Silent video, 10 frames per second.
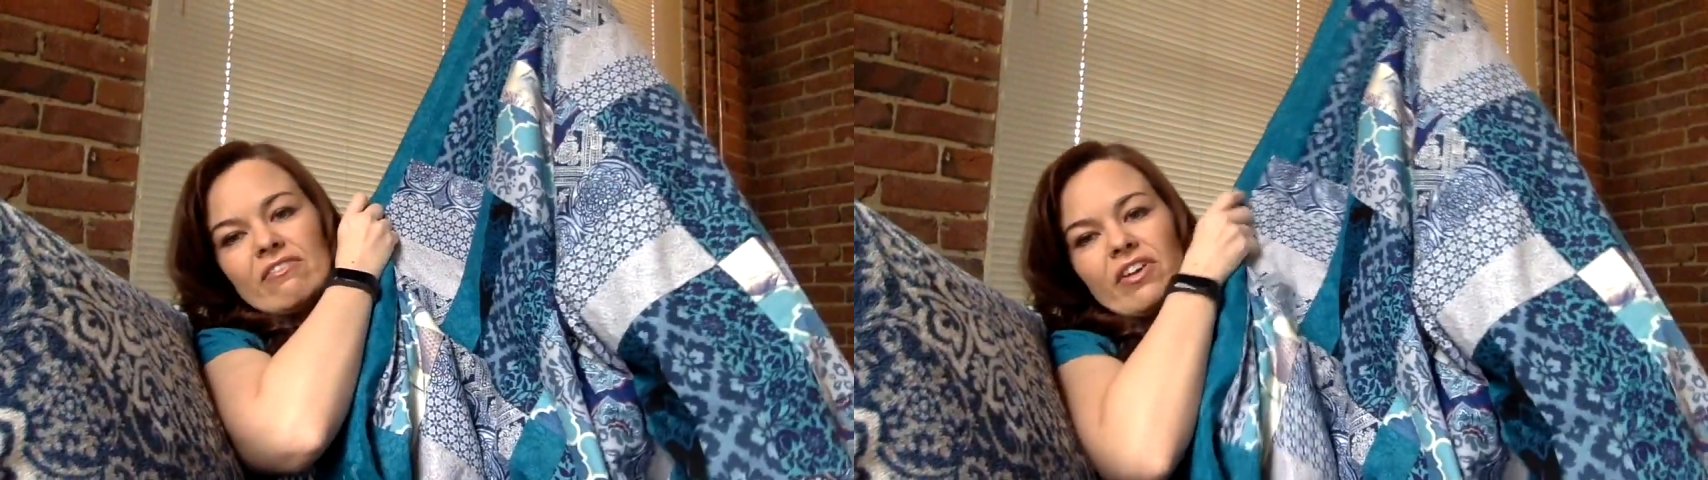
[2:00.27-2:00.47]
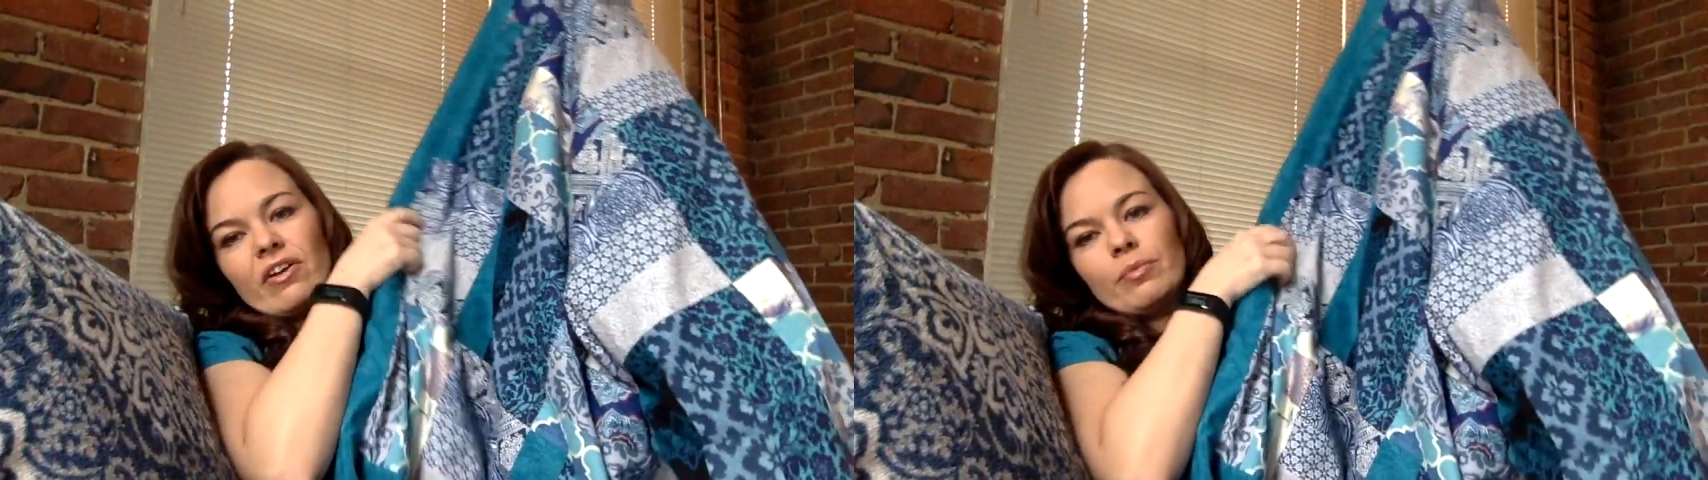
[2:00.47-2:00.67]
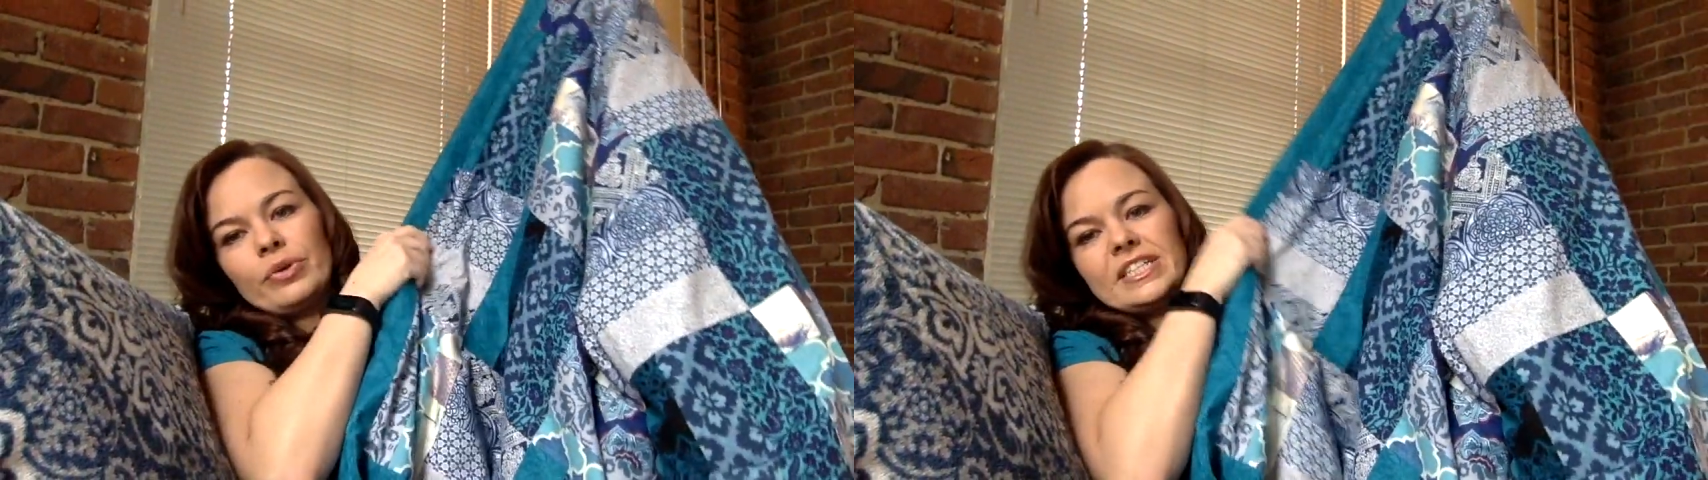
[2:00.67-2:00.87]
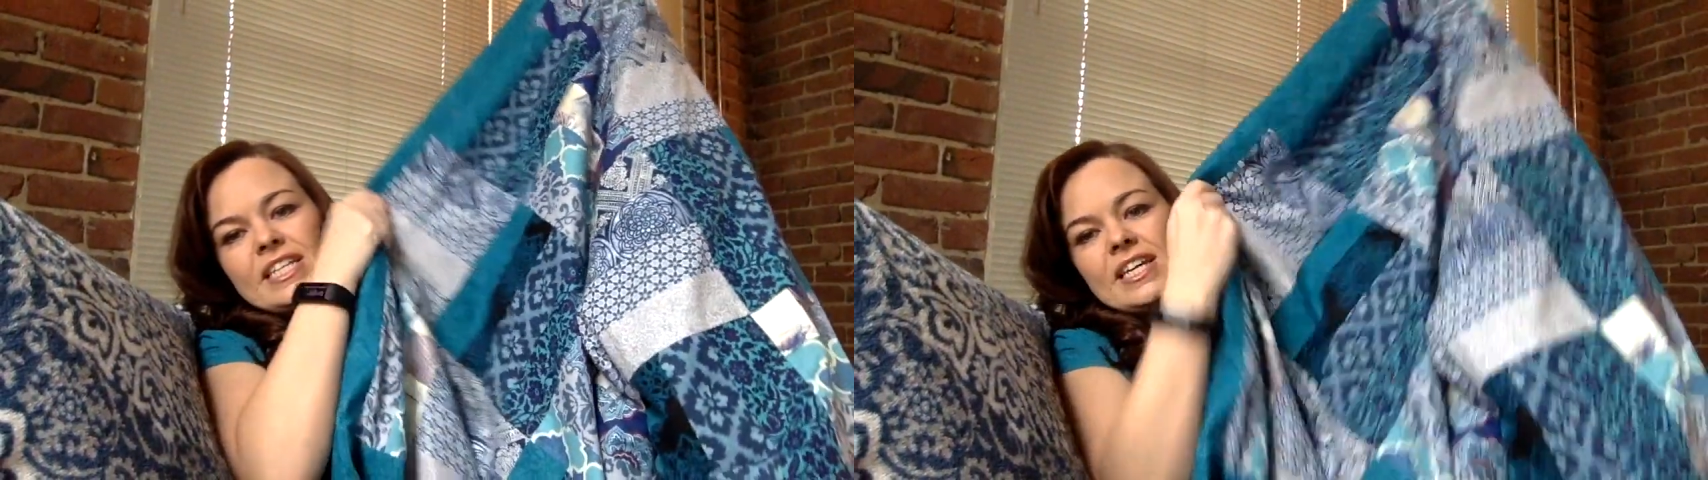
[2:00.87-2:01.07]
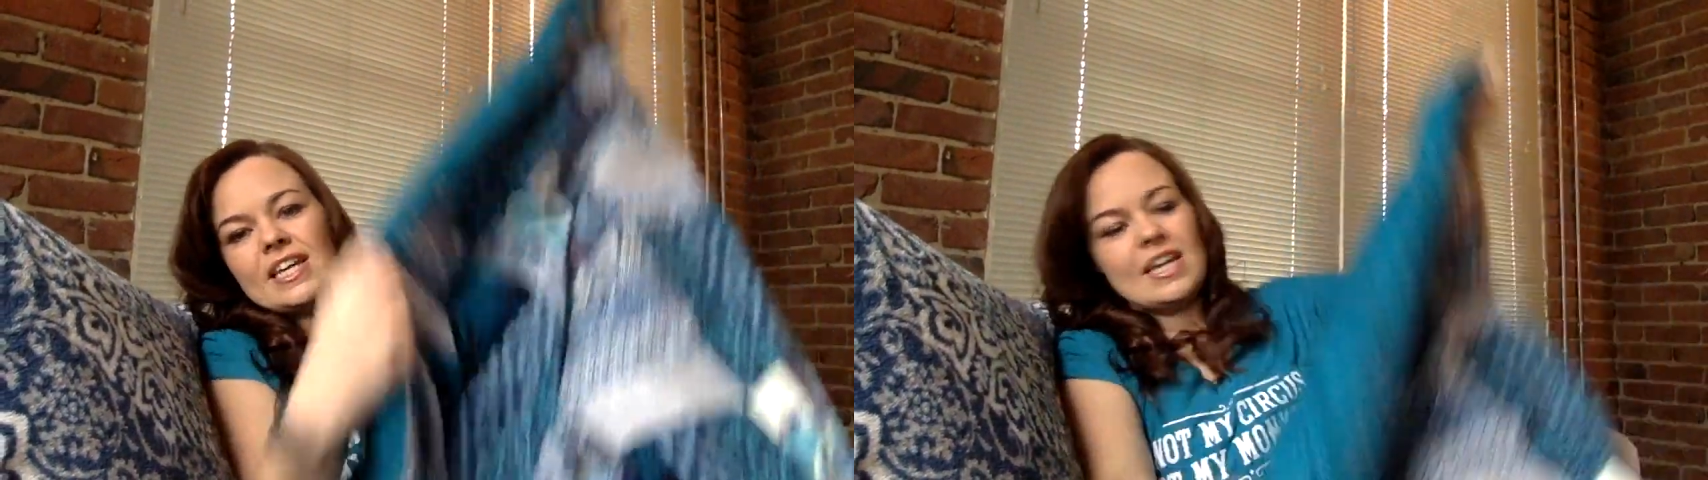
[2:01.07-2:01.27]
very
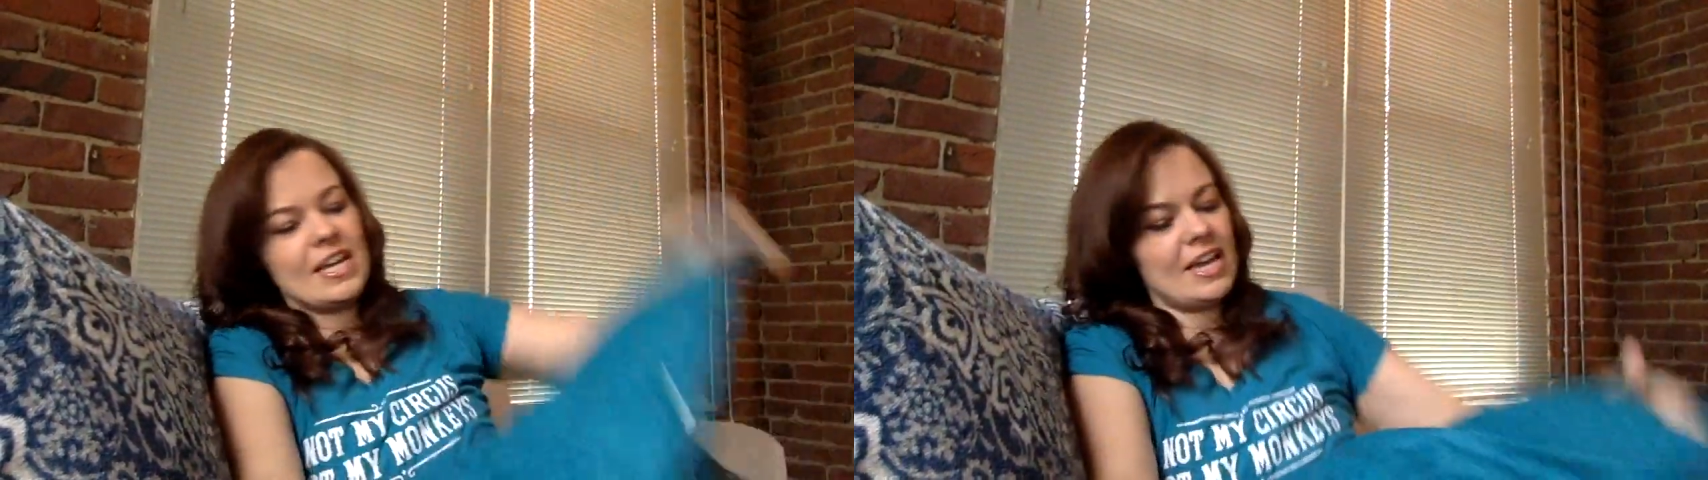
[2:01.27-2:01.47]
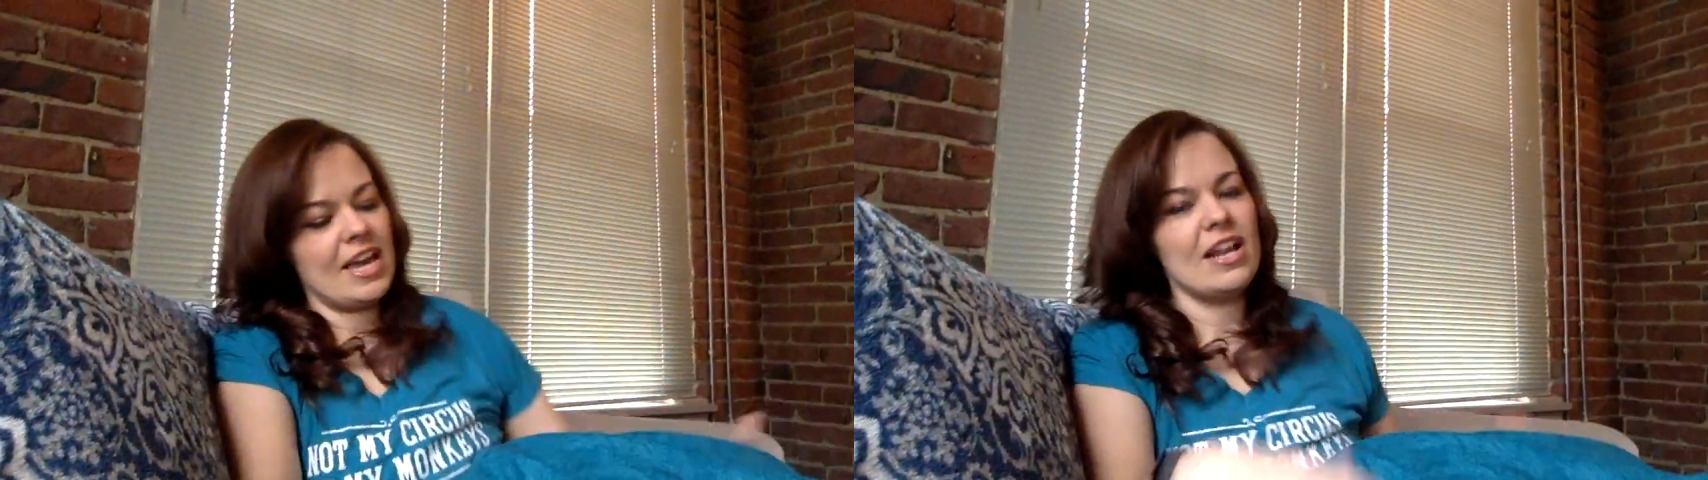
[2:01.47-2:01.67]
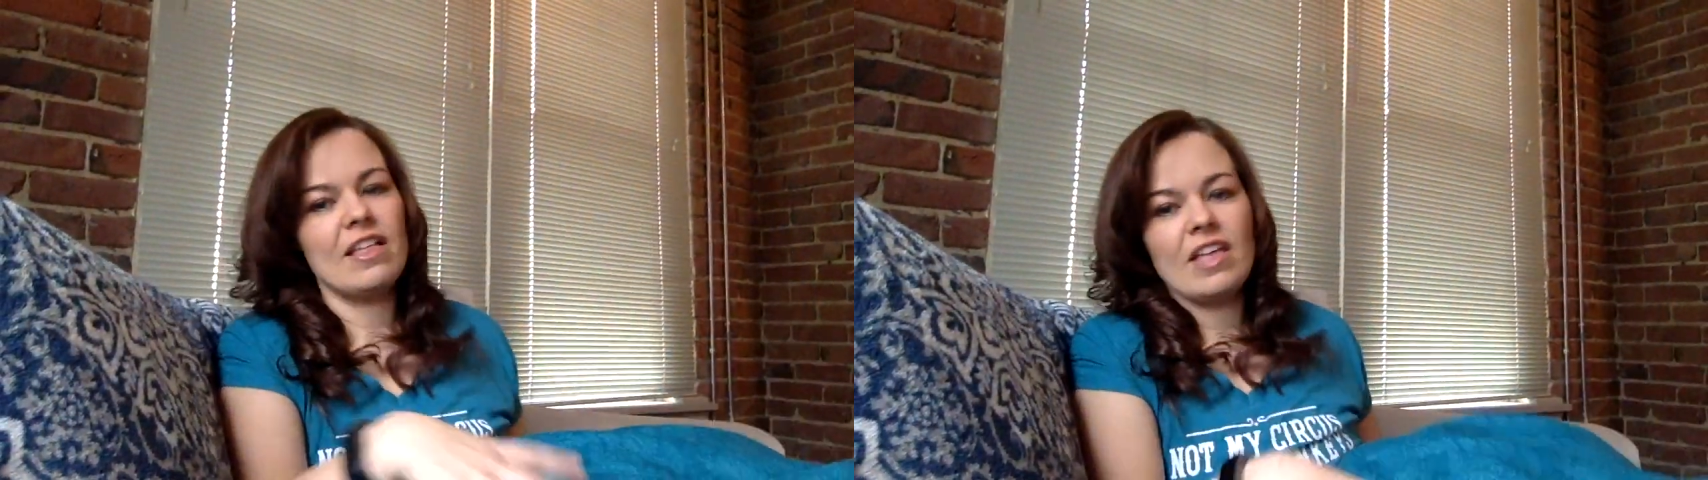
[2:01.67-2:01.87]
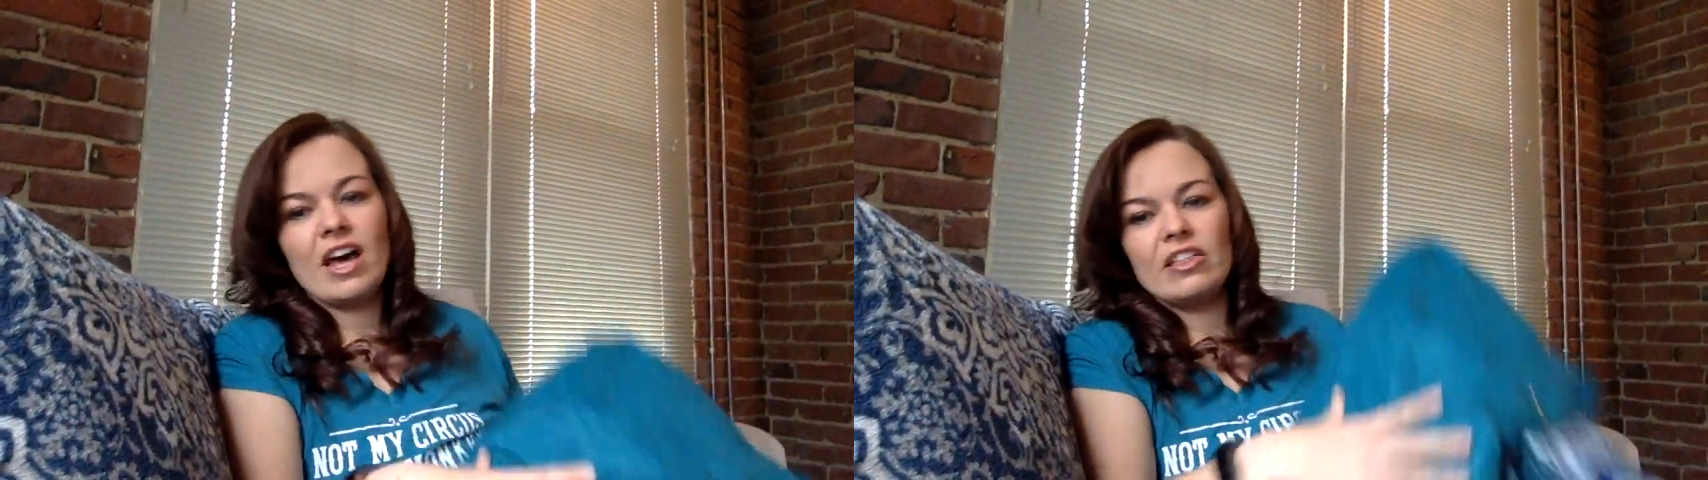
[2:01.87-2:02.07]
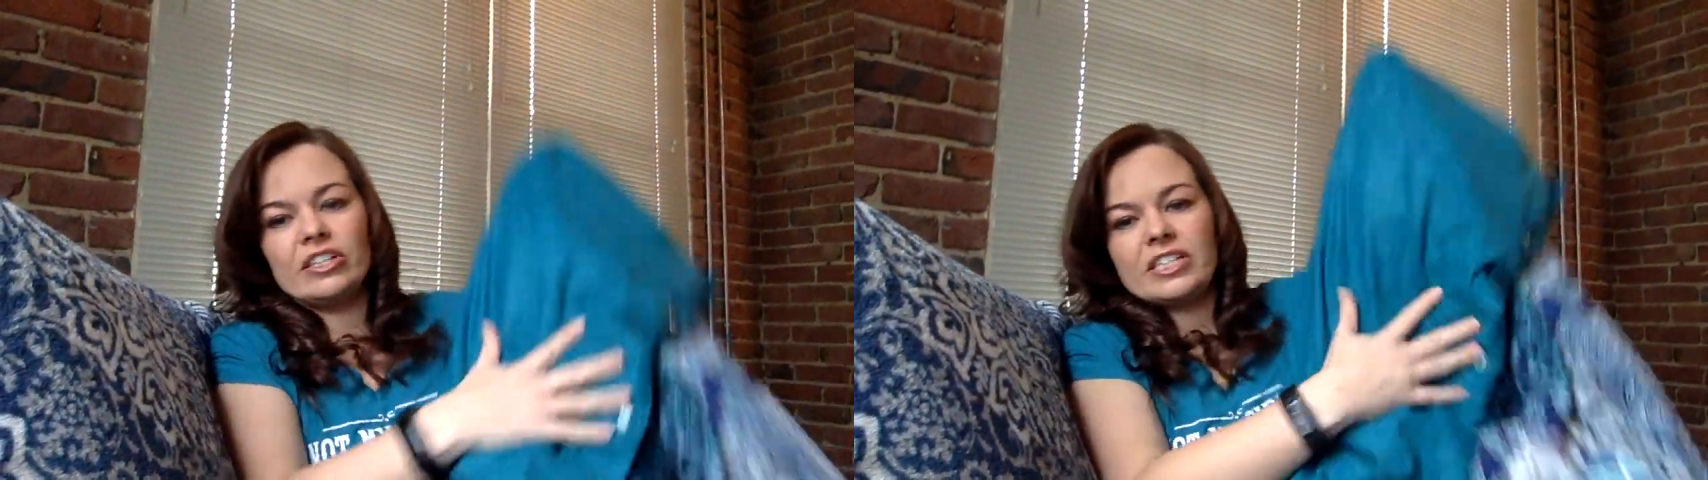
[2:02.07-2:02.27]
pretty, and on the
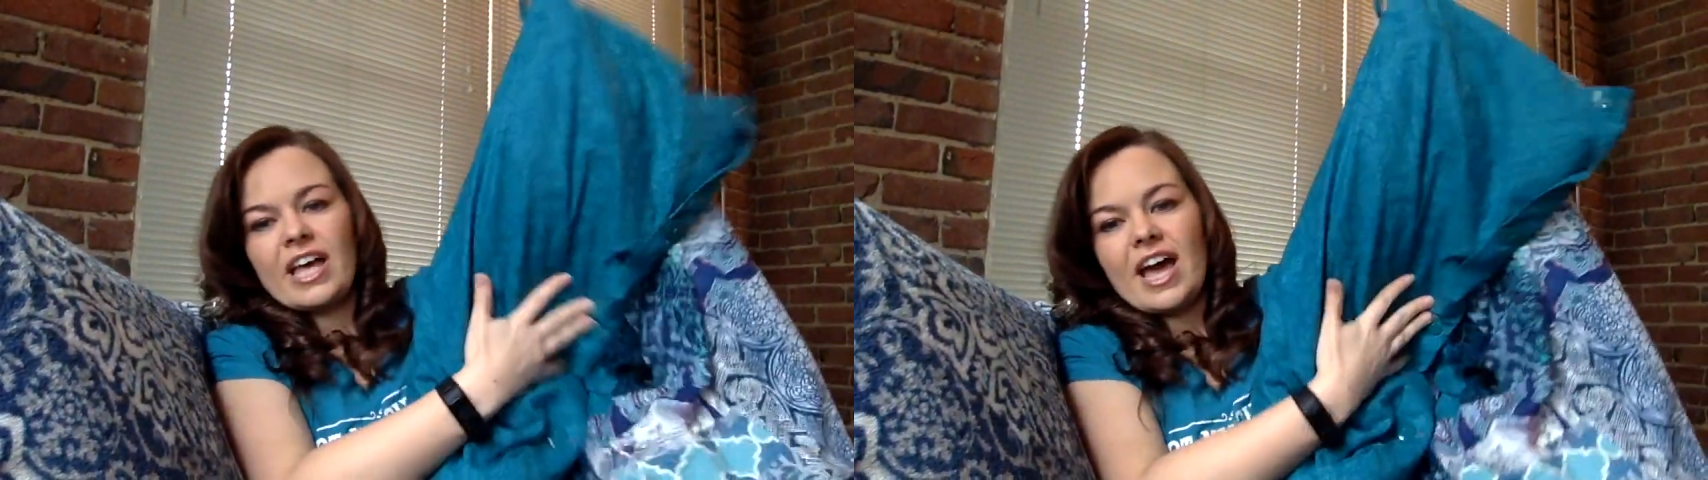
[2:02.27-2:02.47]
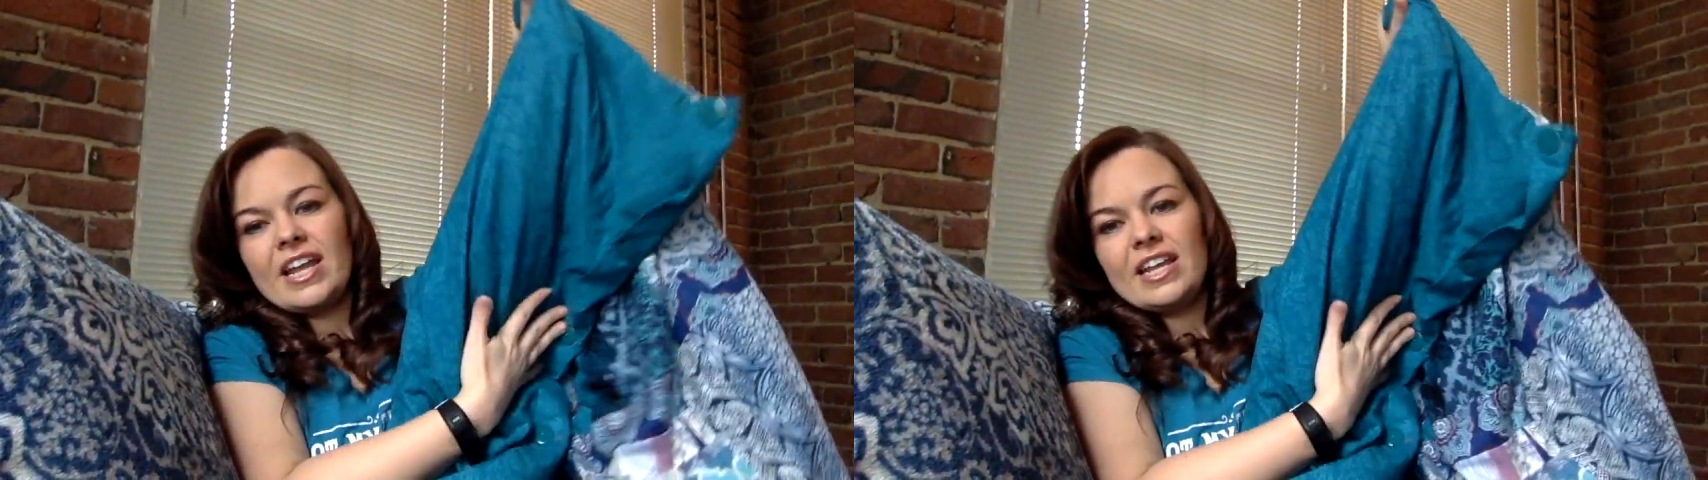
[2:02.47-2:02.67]
other side